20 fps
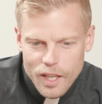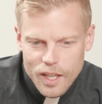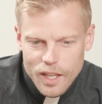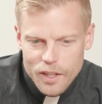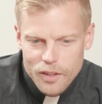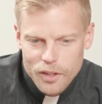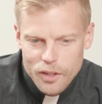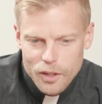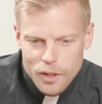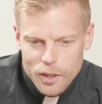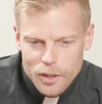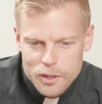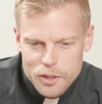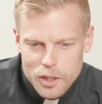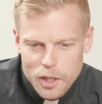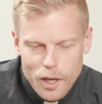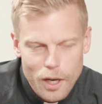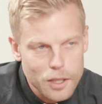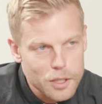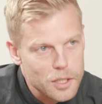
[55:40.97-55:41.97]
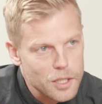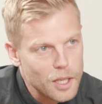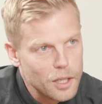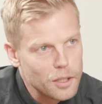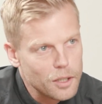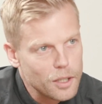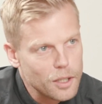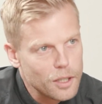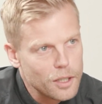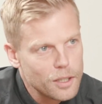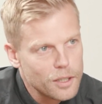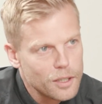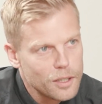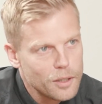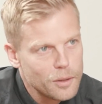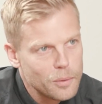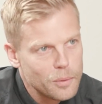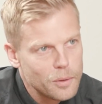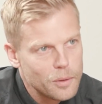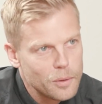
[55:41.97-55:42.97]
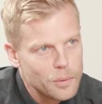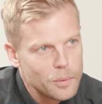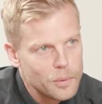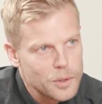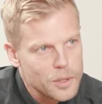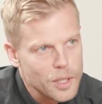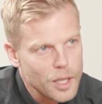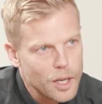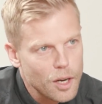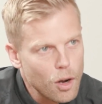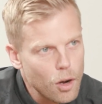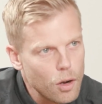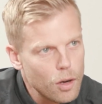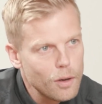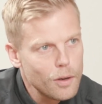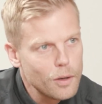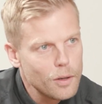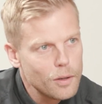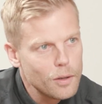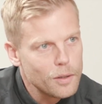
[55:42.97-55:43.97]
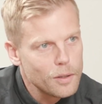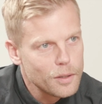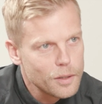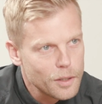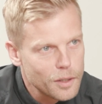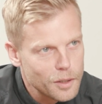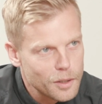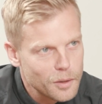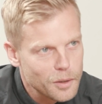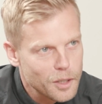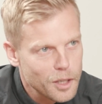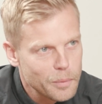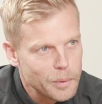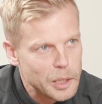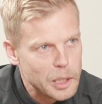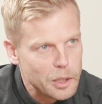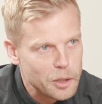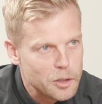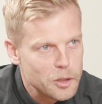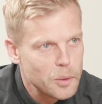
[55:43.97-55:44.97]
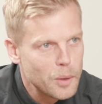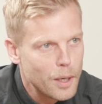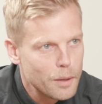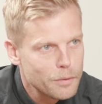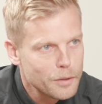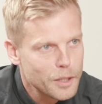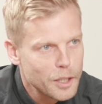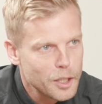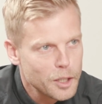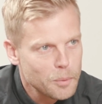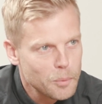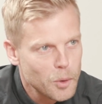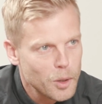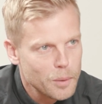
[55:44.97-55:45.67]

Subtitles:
the cigar seller was like, "Oh, you don't come in here too often anymore."